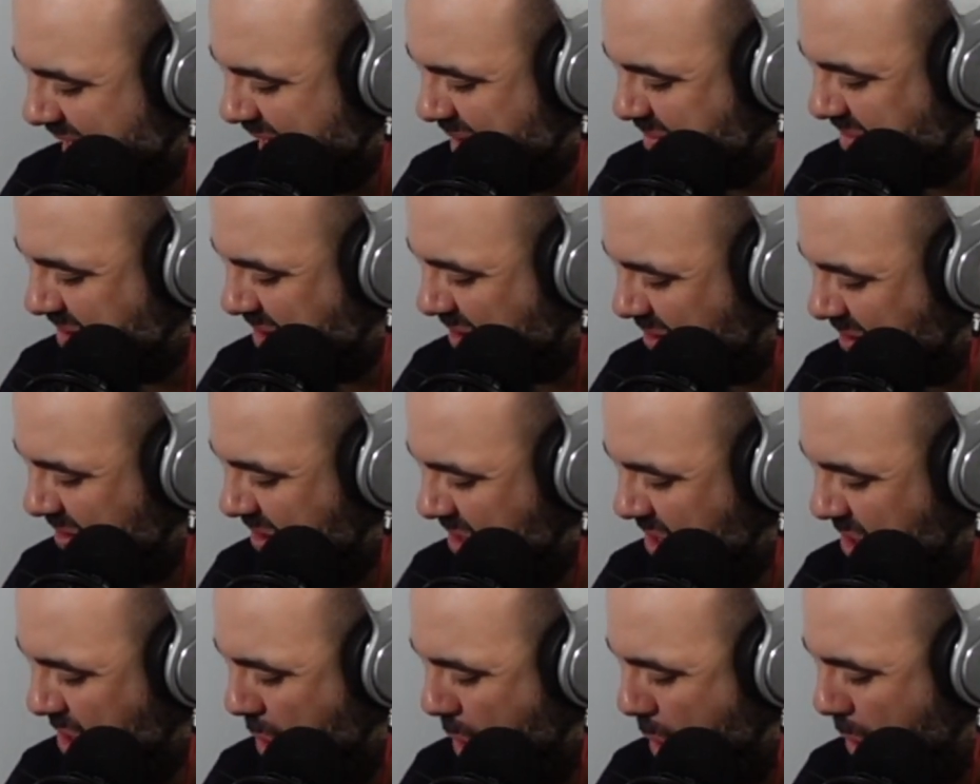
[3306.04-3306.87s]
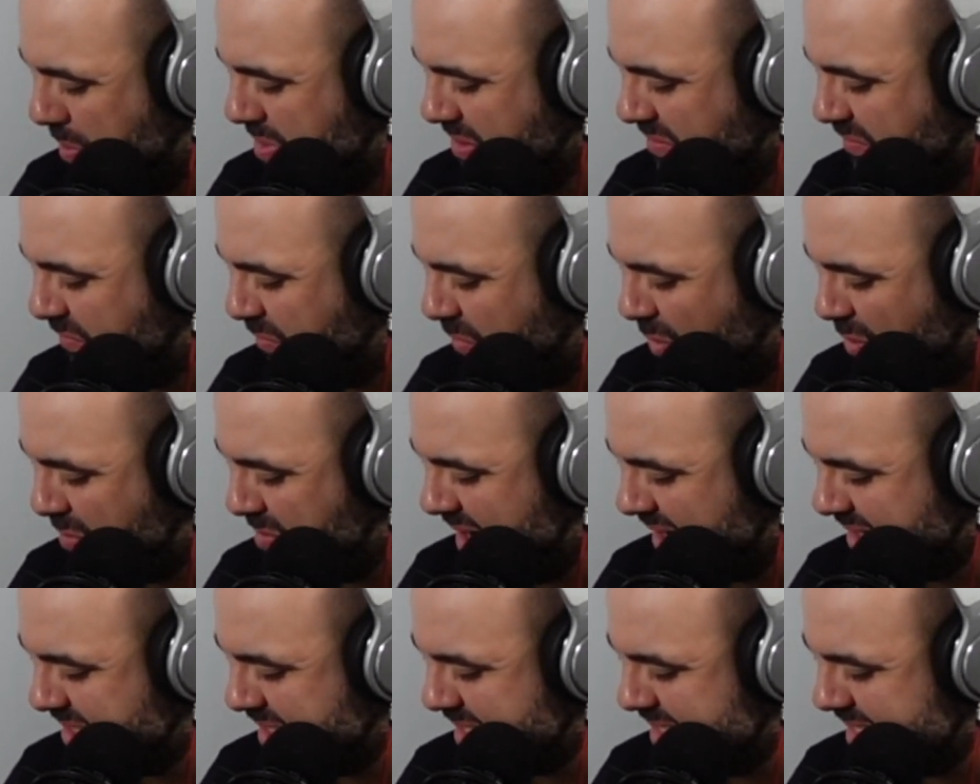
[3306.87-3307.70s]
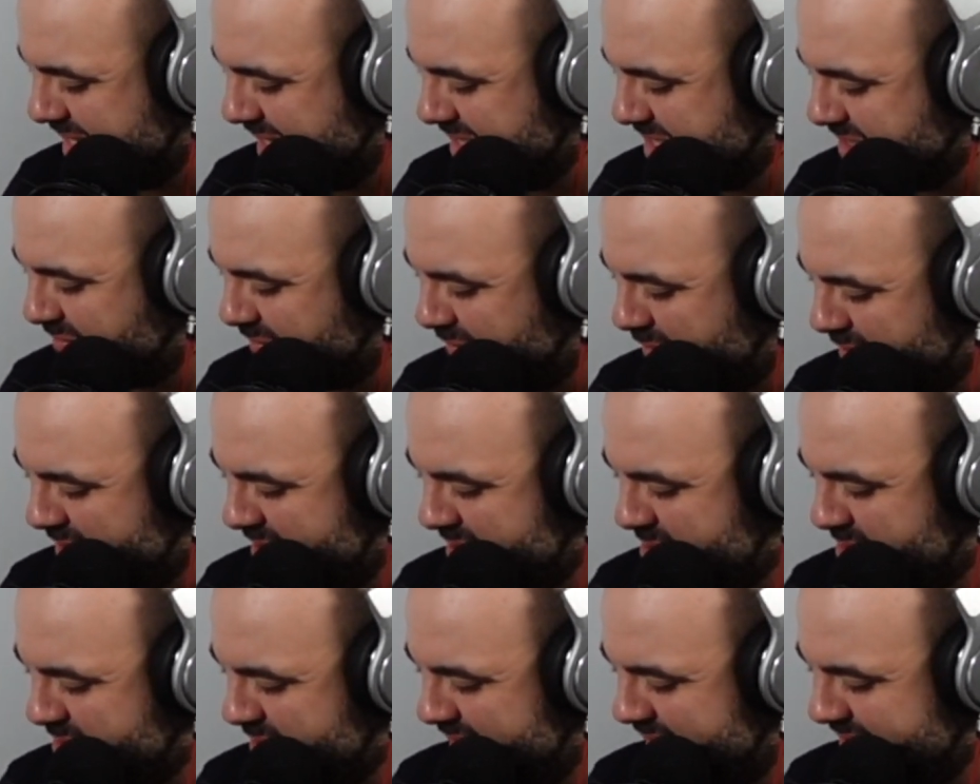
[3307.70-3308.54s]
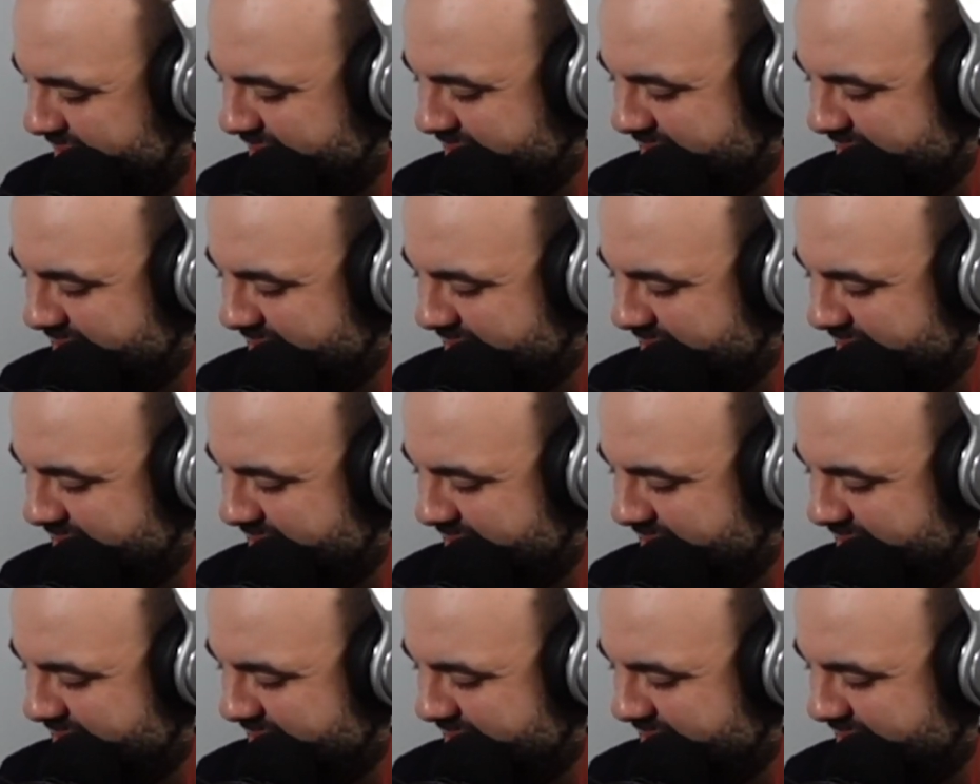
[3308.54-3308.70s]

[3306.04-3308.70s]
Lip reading: keep your open format sets fresh and